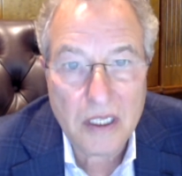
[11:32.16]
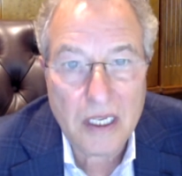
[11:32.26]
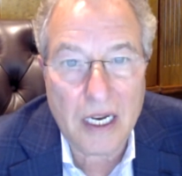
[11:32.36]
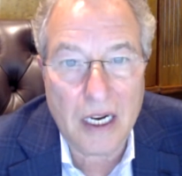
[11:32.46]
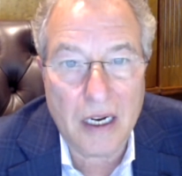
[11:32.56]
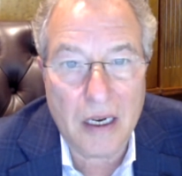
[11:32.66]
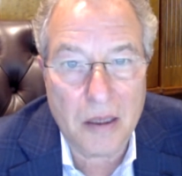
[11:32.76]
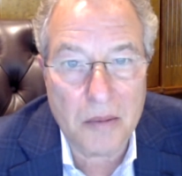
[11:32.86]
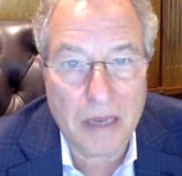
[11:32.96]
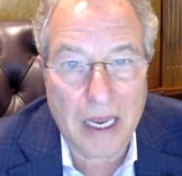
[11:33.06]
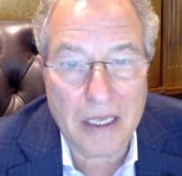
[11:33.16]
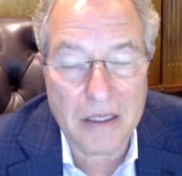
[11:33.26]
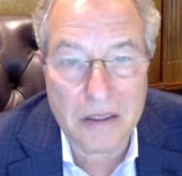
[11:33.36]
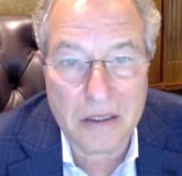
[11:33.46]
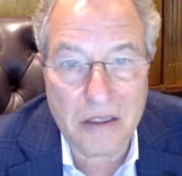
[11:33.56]

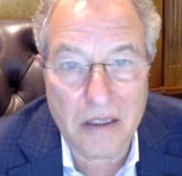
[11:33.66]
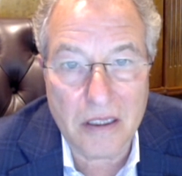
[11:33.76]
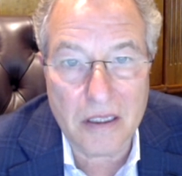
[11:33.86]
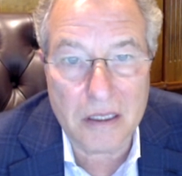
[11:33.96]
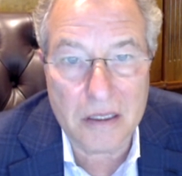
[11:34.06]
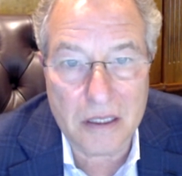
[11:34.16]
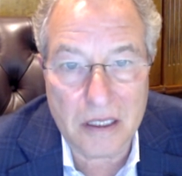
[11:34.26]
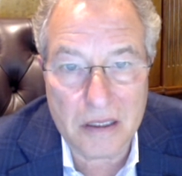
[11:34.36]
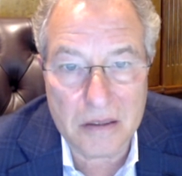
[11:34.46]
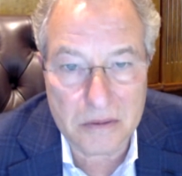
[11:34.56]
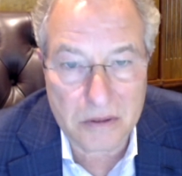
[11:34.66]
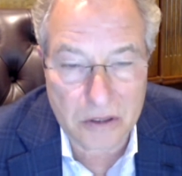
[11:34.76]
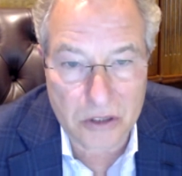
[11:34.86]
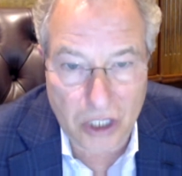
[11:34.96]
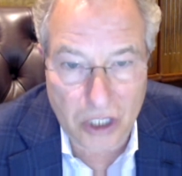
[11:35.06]
And the
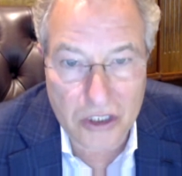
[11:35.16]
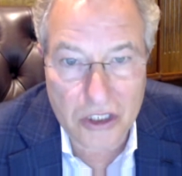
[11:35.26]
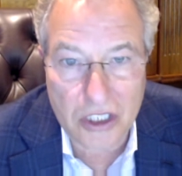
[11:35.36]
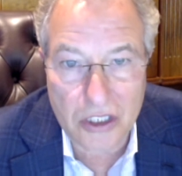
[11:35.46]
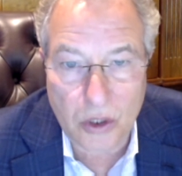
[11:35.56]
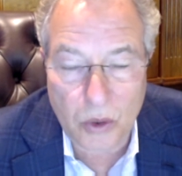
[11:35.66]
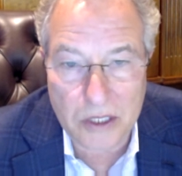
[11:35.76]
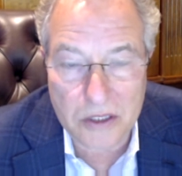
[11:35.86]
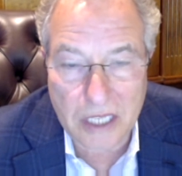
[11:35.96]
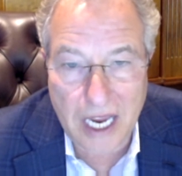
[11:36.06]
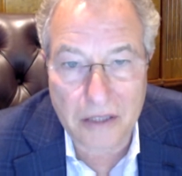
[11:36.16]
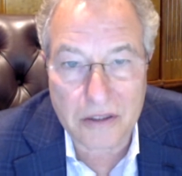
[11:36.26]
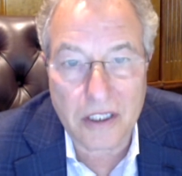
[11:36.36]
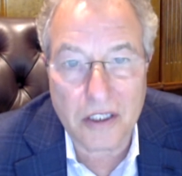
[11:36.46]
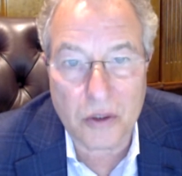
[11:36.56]
judge in Queens
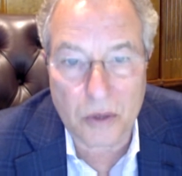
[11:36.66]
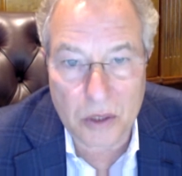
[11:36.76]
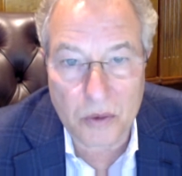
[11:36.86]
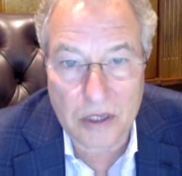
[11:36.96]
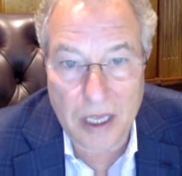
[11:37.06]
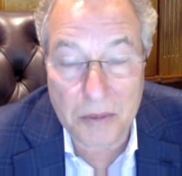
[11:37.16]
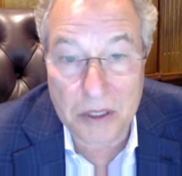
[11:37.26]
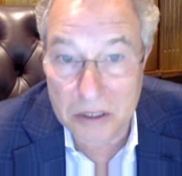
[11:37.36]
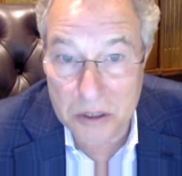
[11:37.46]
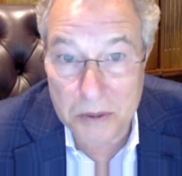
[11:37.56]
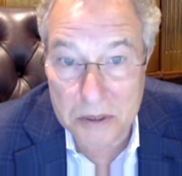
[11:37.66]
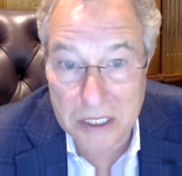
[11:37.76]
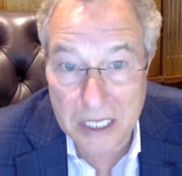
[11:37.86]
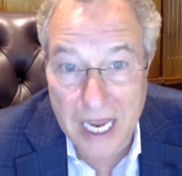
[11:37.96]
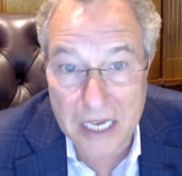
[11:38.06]
County agreed with them and dismissed the
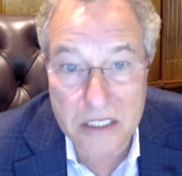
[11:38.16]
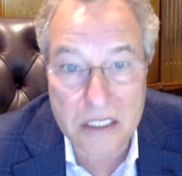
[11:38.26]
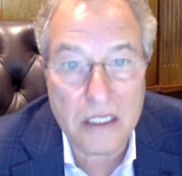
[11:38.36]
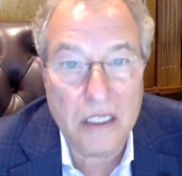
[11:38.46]
case.